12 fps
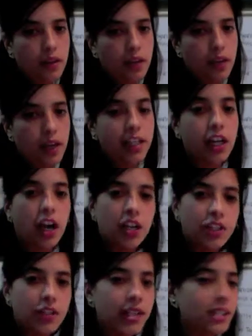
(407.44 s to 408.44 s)
In
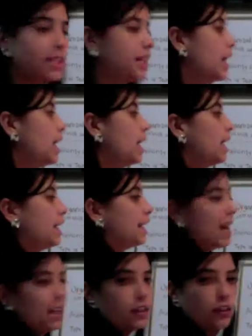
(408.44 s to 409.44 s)
contrast, in
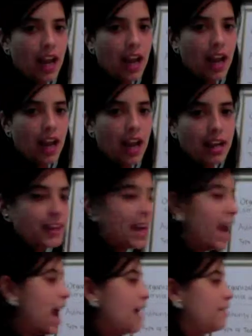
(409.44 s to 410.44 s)
El Corral, they
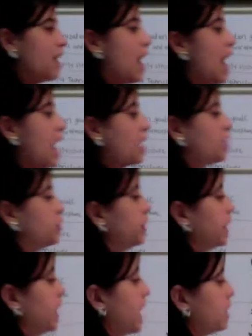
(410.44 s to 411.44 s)
have
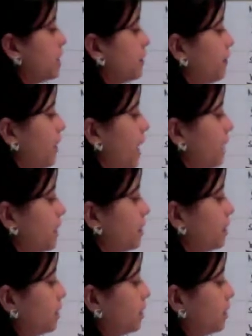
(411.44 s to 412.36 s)
actually an advice,